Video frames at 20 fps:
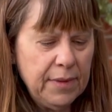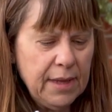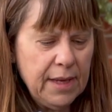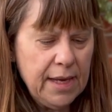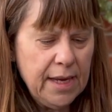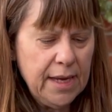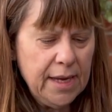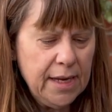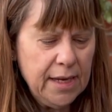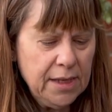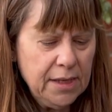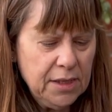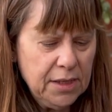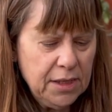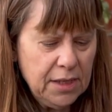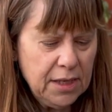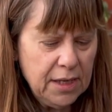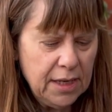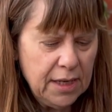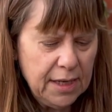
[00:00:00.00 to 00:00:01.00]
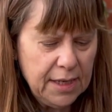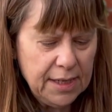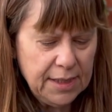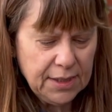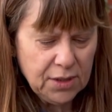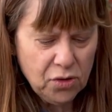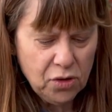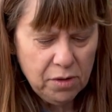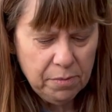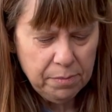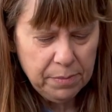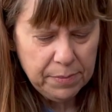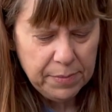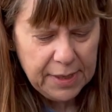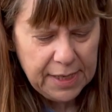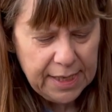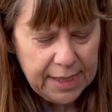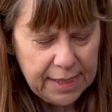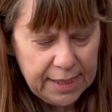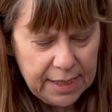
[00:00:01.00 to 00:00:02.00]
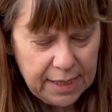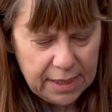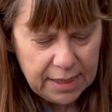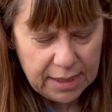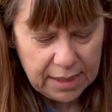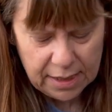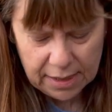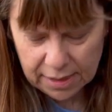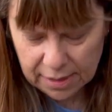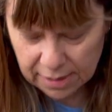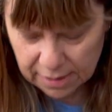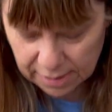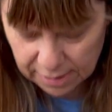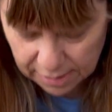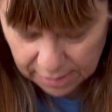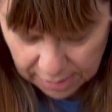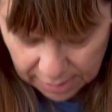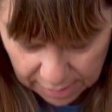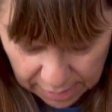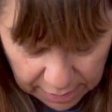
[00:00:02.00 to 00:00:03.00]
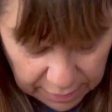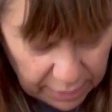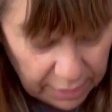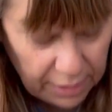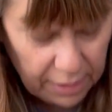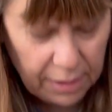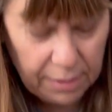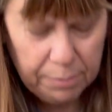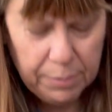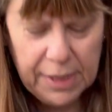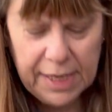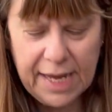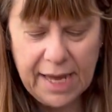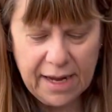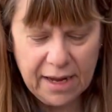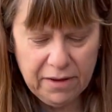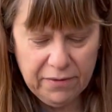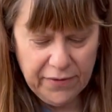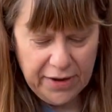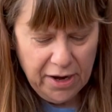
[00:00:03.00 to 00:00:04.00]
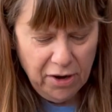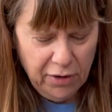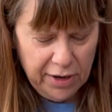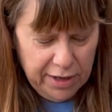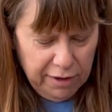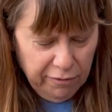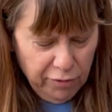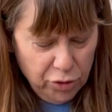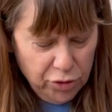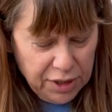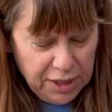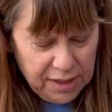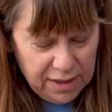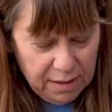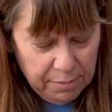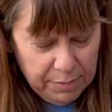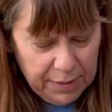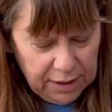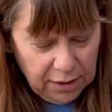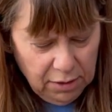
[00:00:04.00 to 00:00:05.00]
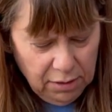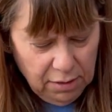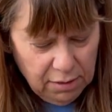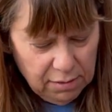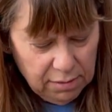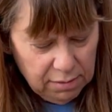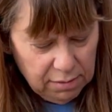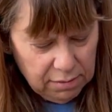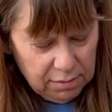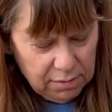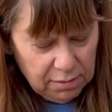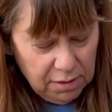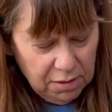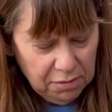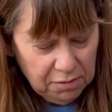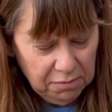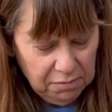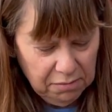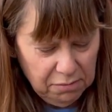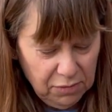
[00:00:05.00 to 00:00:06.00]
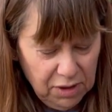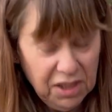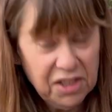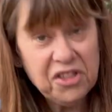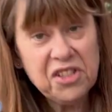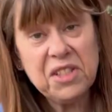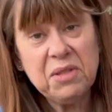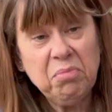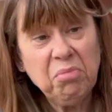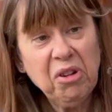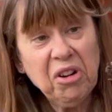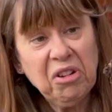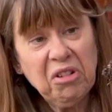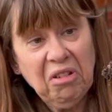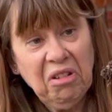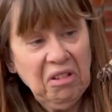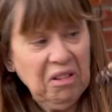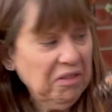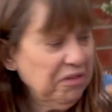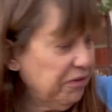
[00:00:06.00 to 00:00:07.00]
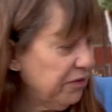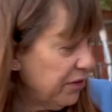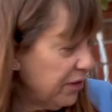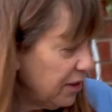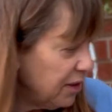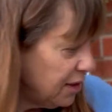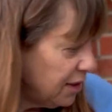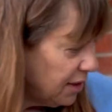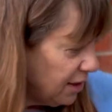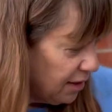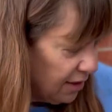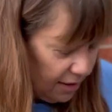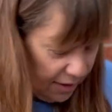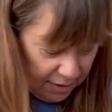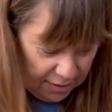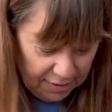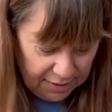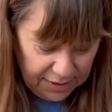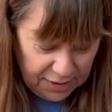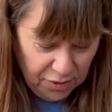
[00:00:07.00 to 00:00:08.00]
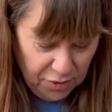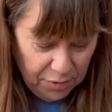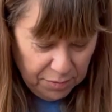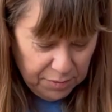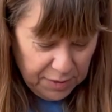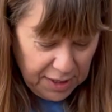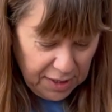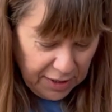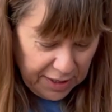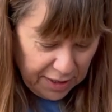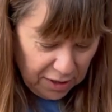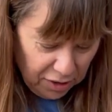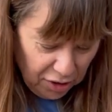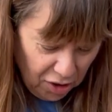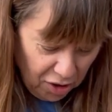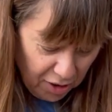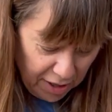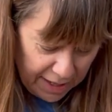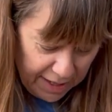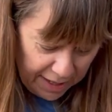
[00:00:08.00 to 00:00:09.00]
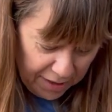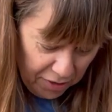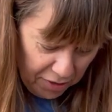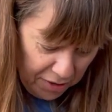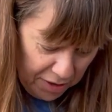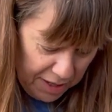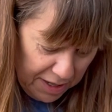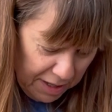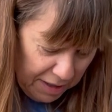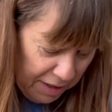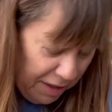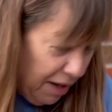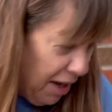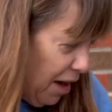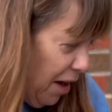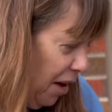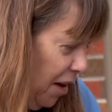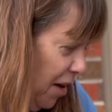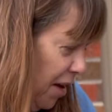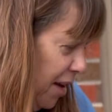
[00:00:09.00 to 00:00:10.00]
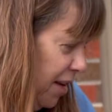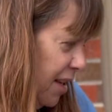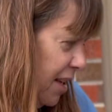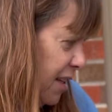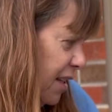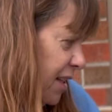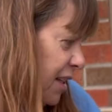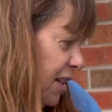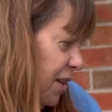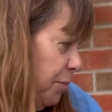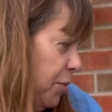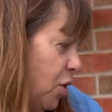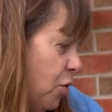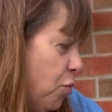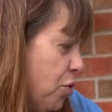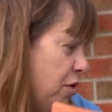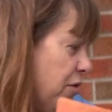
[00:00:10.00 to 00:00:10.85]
and it's got a big Echeveria root in the middle. Oh, well, it just broke off. So I'm telling a lie, aren't I? But I want